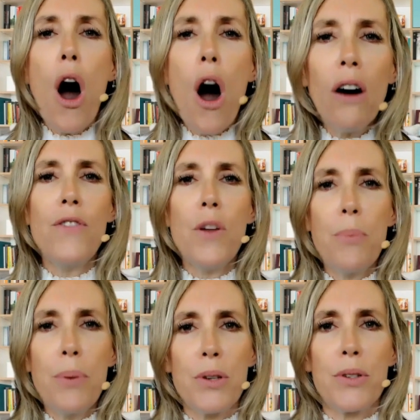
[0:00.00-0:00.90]
of the
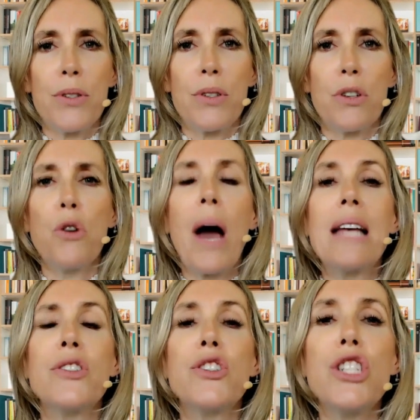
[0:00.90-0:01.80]
person who
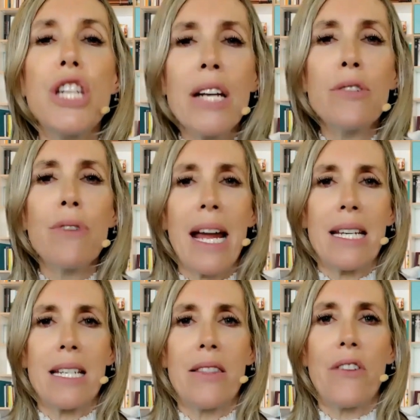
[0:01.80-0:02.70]
has generated